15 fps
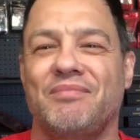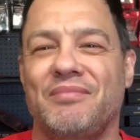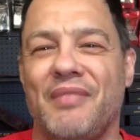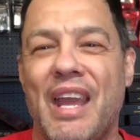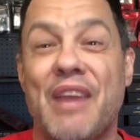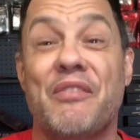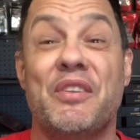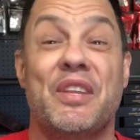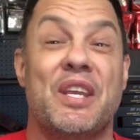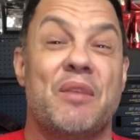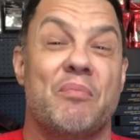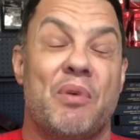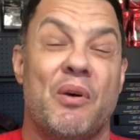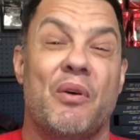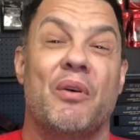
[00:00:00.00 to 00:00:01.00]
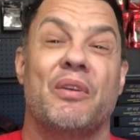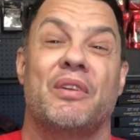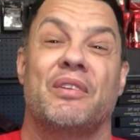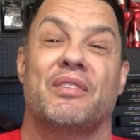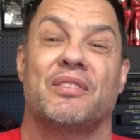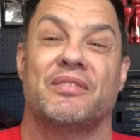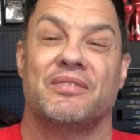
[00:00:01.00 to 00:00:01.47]
Everything
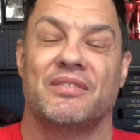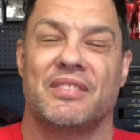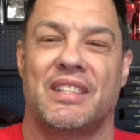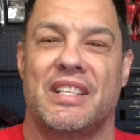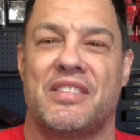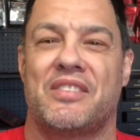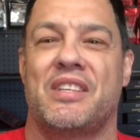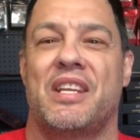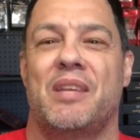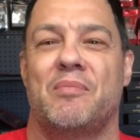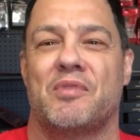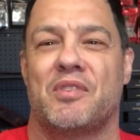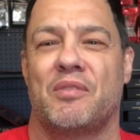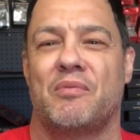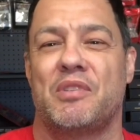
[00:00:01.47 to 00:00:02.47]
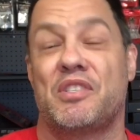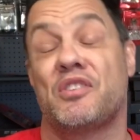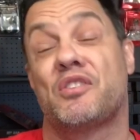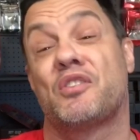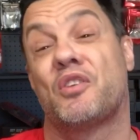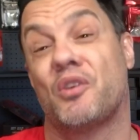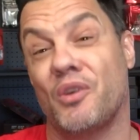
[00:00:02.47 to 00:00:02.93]
important, it seems, which
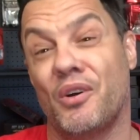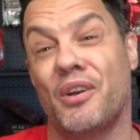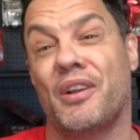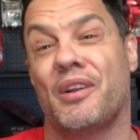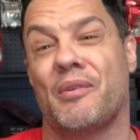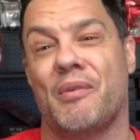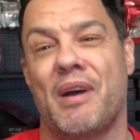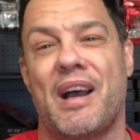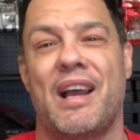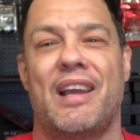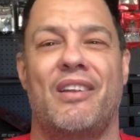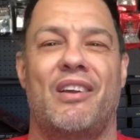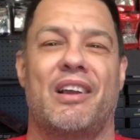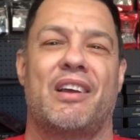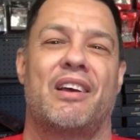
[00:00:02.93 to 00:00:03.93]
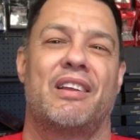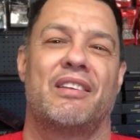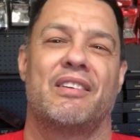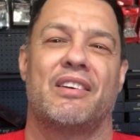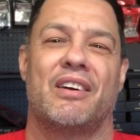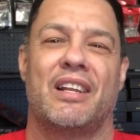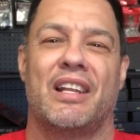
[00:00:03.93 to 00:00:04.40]
is good in a way. Like I
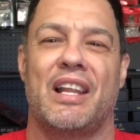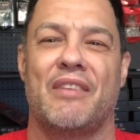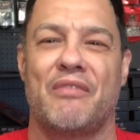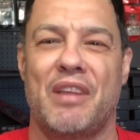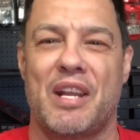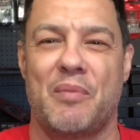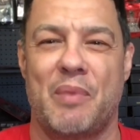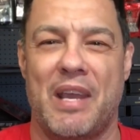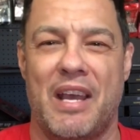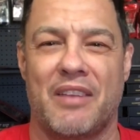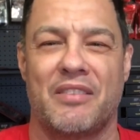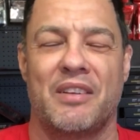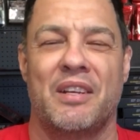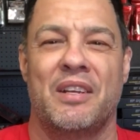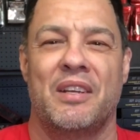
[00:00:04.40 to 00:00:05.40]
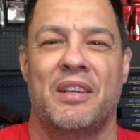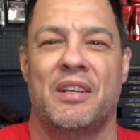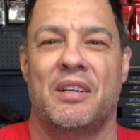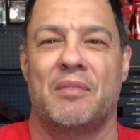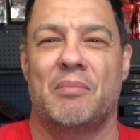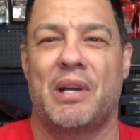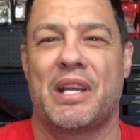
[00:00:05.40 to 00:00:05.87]
love that about
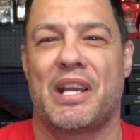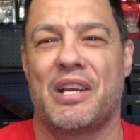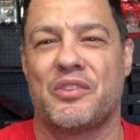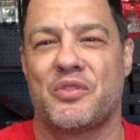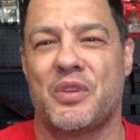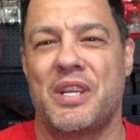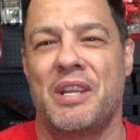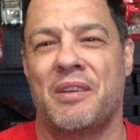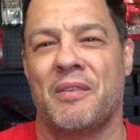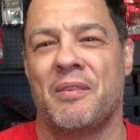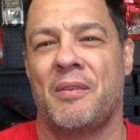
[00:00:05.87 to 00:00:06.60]
my country,